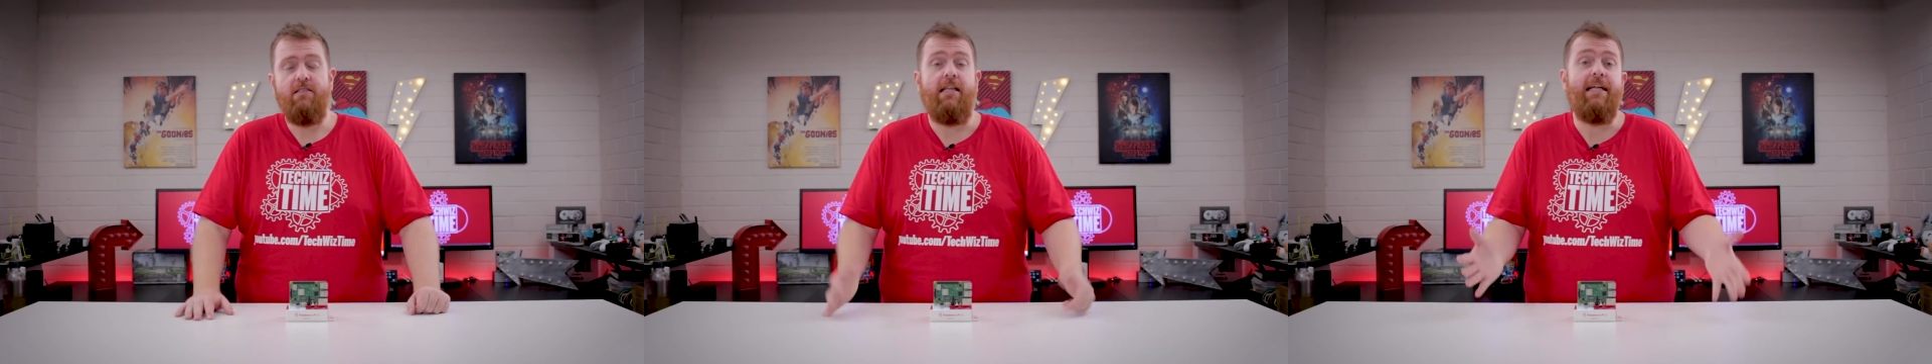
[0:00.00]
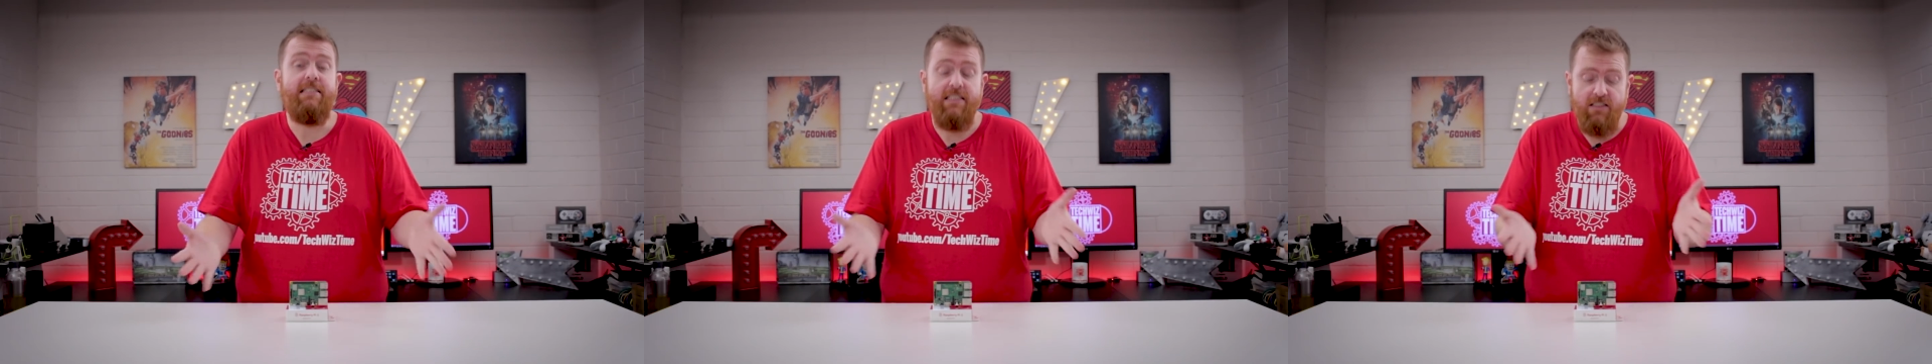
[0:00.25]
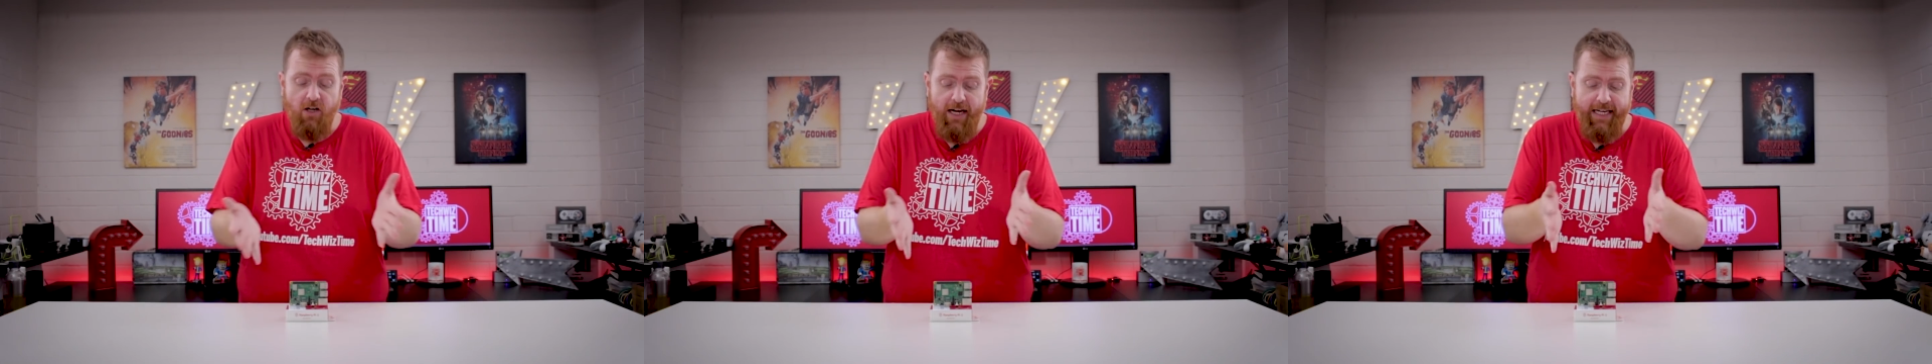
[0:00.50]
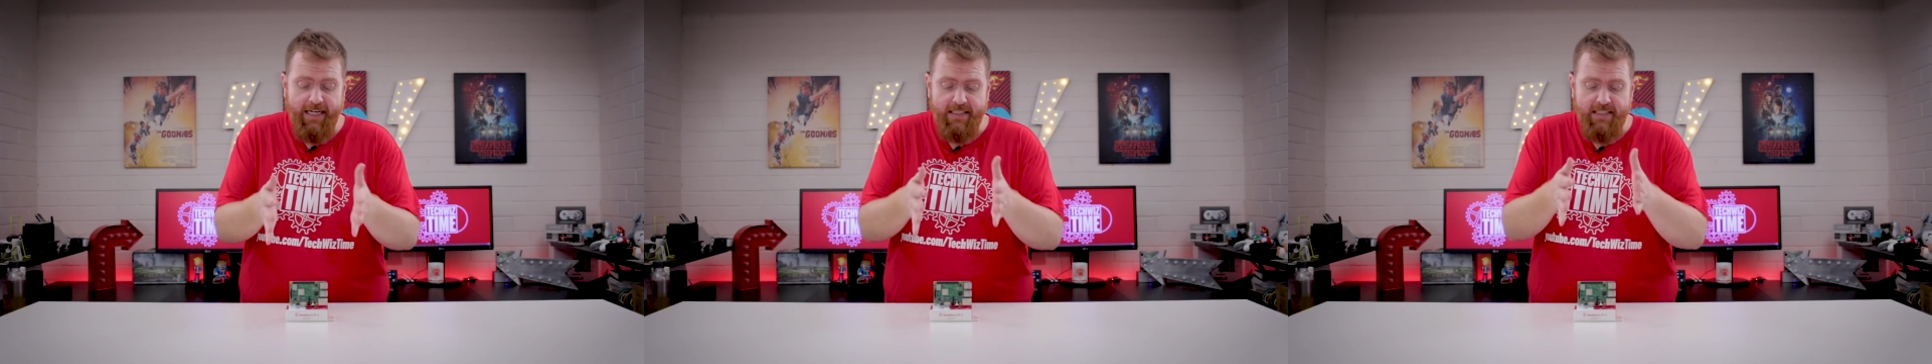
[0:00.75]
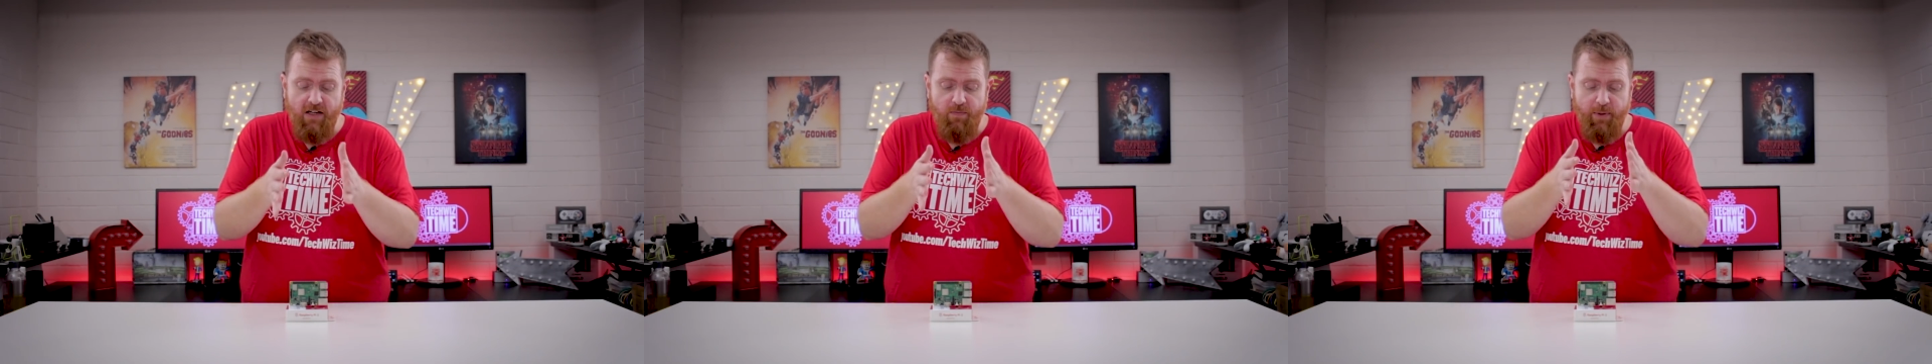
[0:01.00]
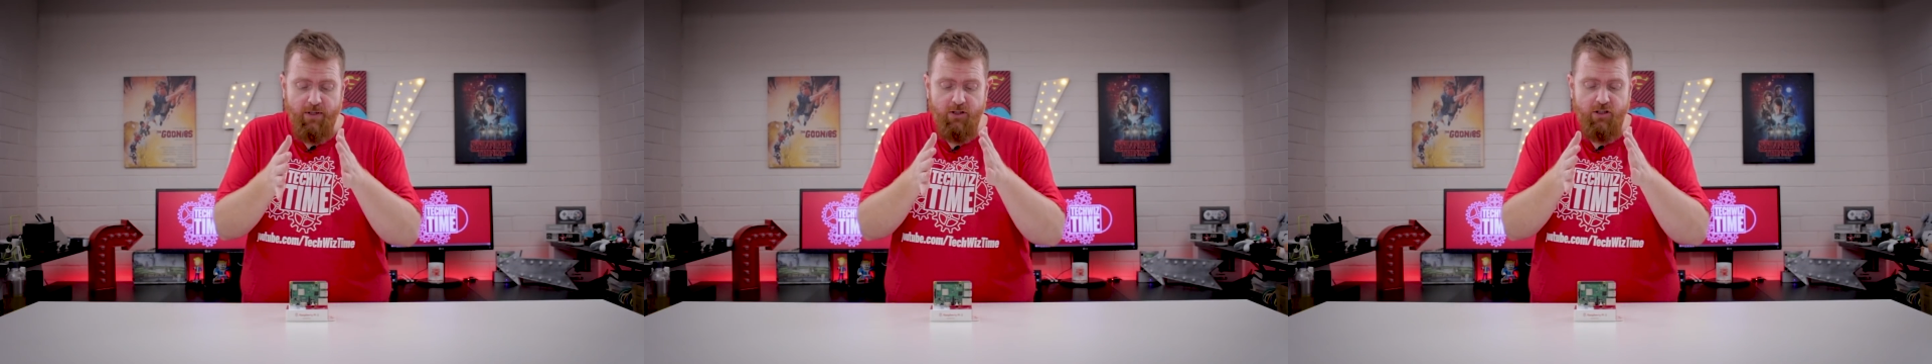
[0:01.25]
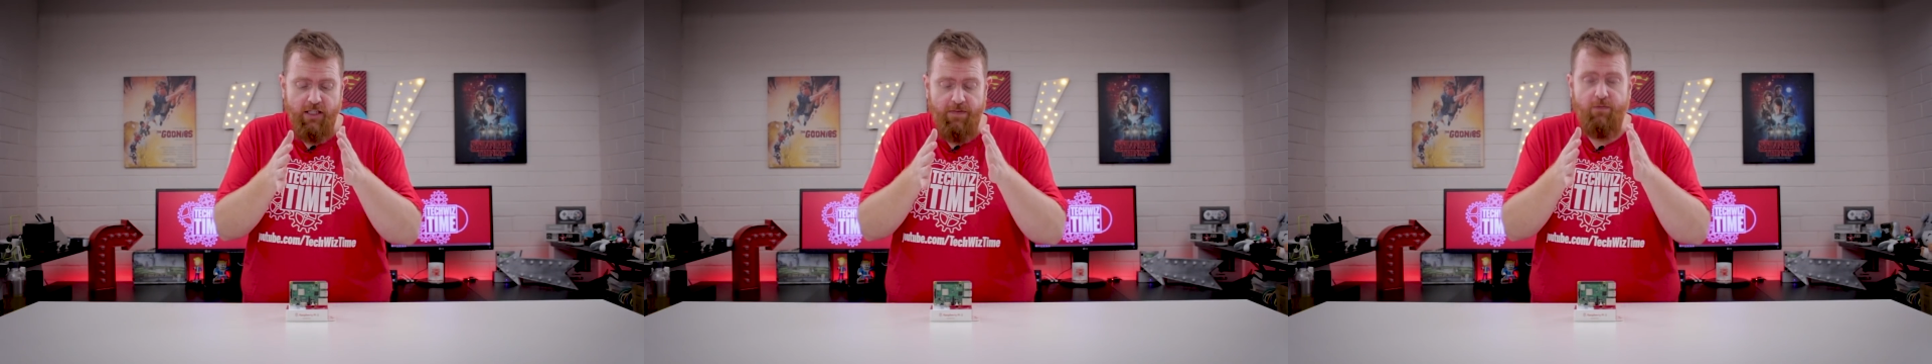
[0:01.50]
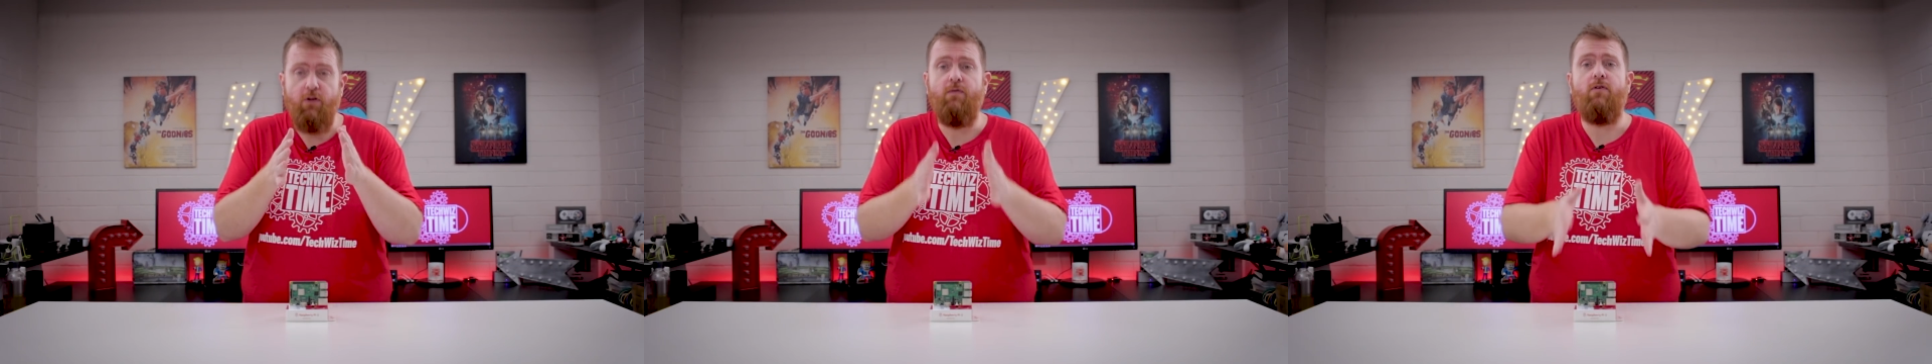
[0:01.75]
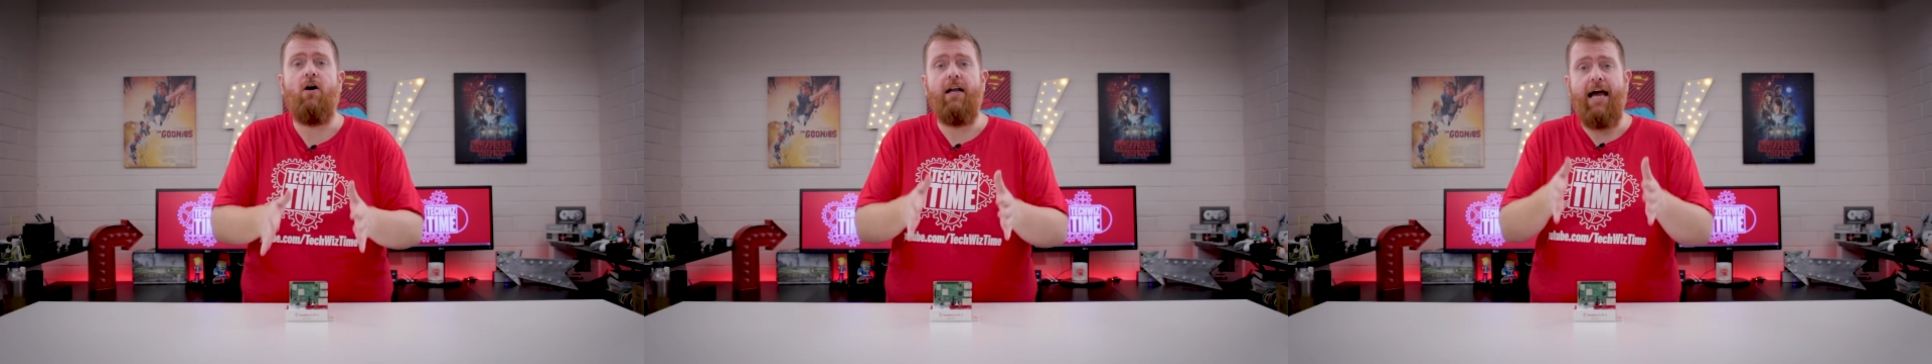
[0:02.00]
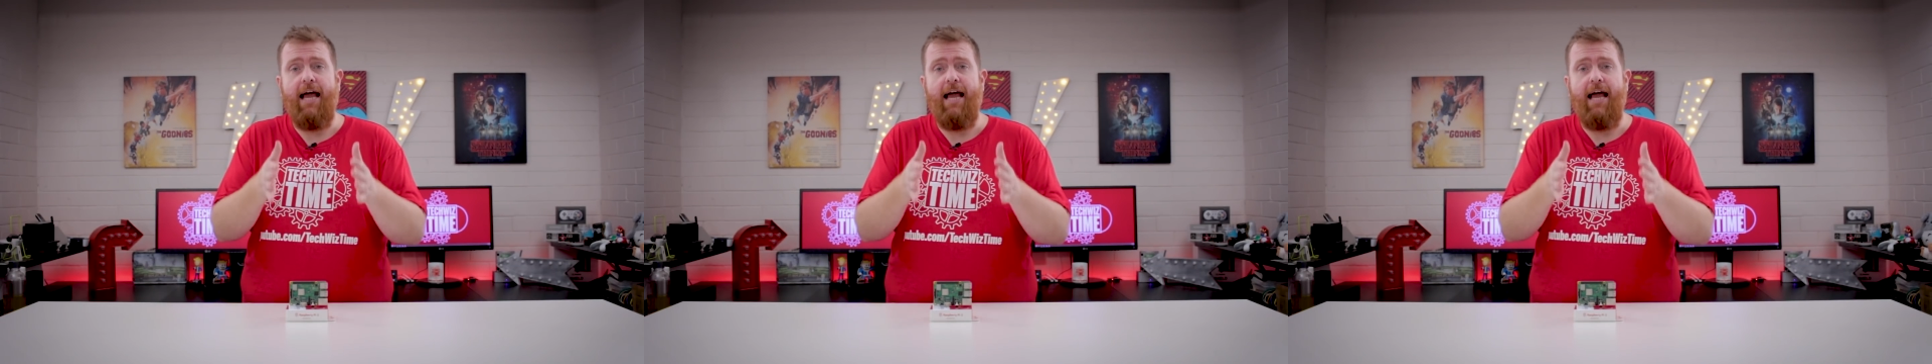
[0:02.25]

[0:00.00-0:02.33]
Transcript: So that's exciting in itself, because if you've got